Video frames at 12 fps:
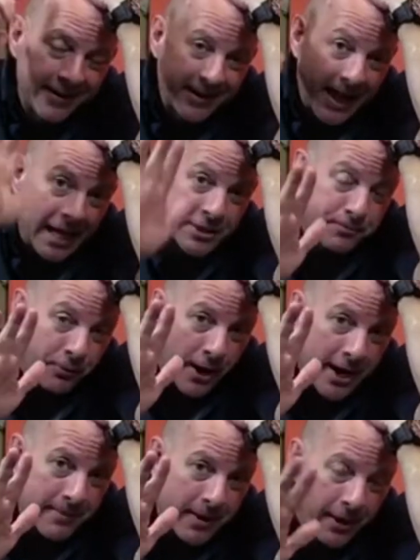That's
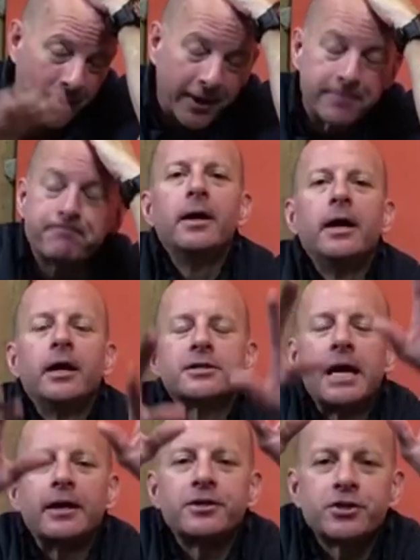primary. Here's
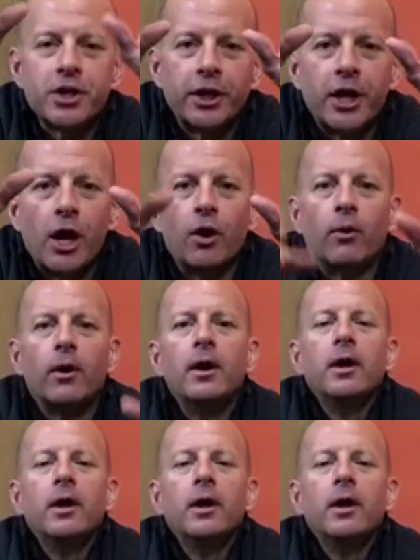how this is going to go.